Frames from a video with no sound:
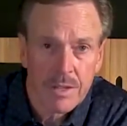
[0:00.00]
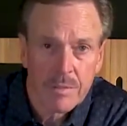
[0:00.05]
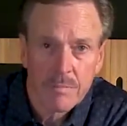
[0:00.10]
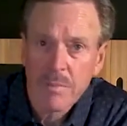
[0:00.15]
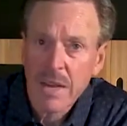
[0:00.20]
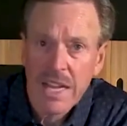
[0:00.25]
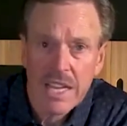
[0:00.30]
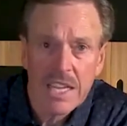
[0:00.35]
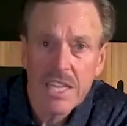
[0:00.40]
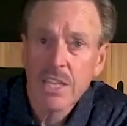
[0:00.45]

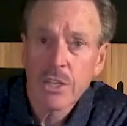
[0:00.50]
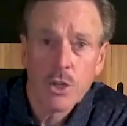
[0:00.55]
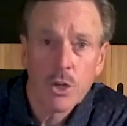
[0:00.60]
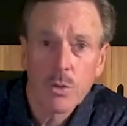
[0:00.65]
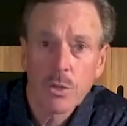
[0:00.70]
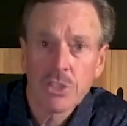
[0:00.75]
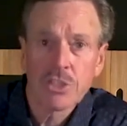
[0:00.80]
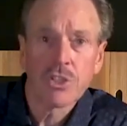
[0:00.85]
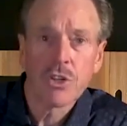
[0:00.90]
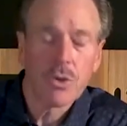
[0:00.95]
My
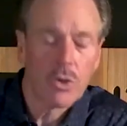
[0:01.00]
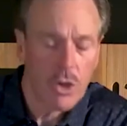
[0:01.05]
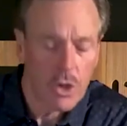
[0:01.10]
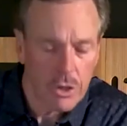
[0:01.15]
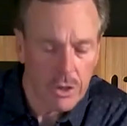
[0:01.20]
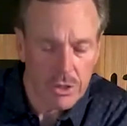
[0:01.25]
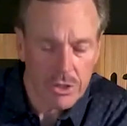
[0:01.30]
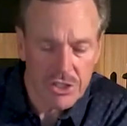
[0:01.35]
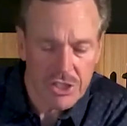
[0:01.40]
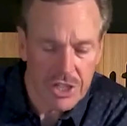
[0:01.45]
ego is no
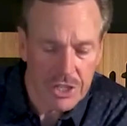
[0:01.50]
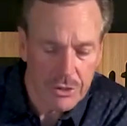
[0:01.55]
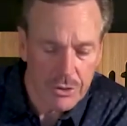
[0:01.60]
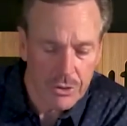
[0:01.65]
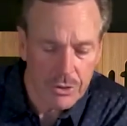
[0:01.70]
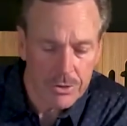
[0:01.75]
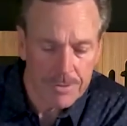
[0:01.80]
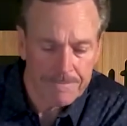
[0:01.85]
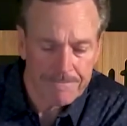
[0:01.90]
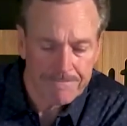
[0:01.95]
longer
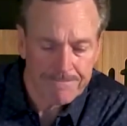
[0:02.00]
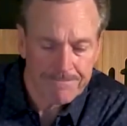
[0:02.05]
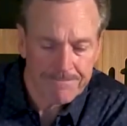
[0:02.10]
central.